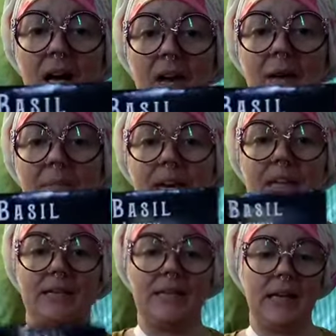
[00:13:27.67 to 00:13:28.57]
Um,
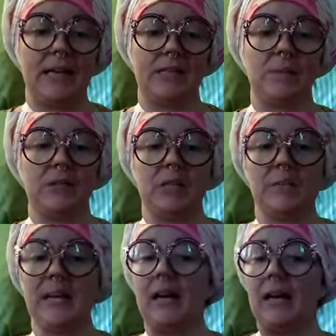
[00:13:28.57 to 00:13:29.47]
it's uh, supposed
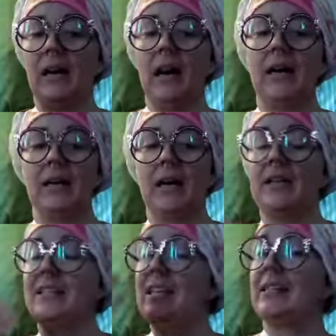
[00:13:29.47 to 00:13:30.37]
to be a, a,
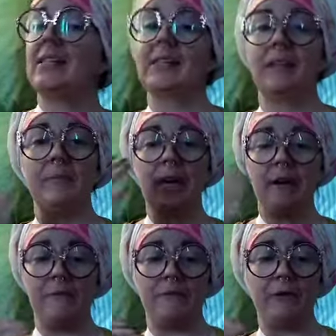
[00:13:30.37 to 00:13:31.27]
an intense
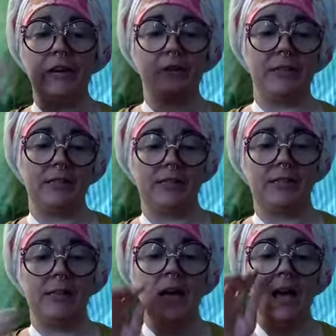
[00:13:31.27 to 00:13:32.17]
lemony
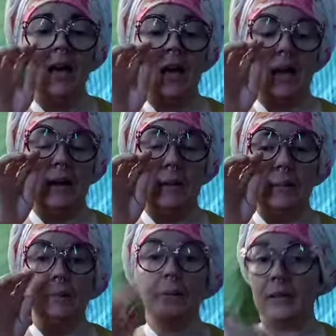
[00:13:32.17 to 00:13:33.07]
fragrance,
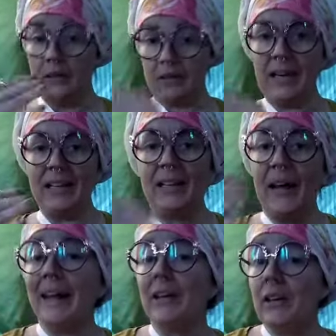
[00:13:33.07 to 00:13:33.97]
um, but kind of
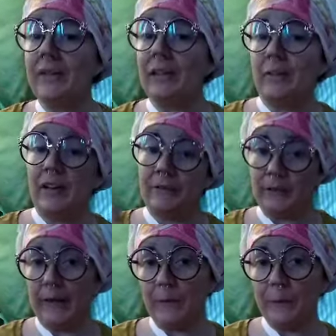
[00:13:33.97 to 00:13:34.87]
light on the lemony
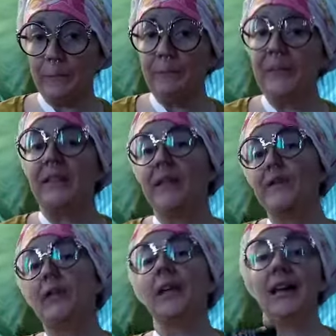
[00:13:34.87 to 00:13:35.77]
flavor. They
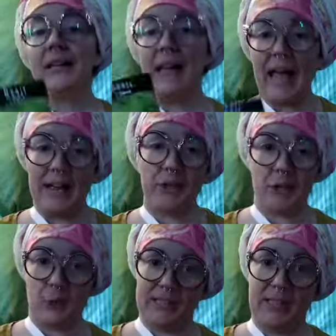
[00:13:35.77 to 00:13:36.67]
use a lot in
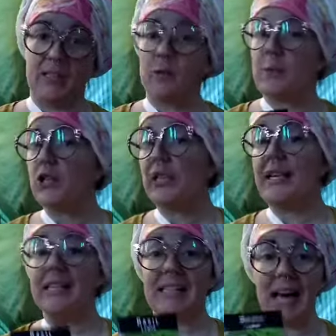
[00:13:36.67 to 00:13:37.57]
Asian cuisines,
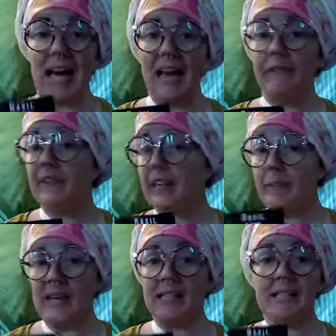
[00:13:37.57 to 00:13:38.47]
especially Thai,
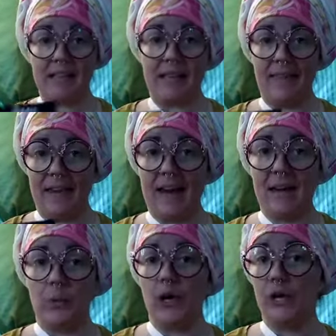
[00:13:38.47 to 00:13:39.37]
Vietnamese, things like
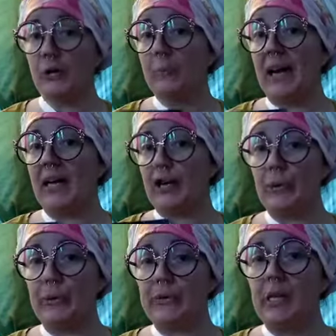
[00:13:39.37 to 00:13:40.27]
that, where you might
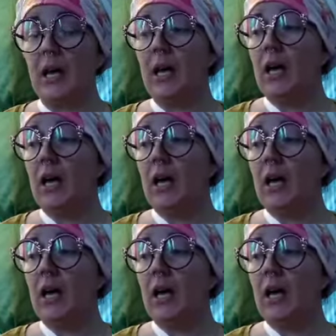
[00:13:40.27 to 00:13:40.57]
use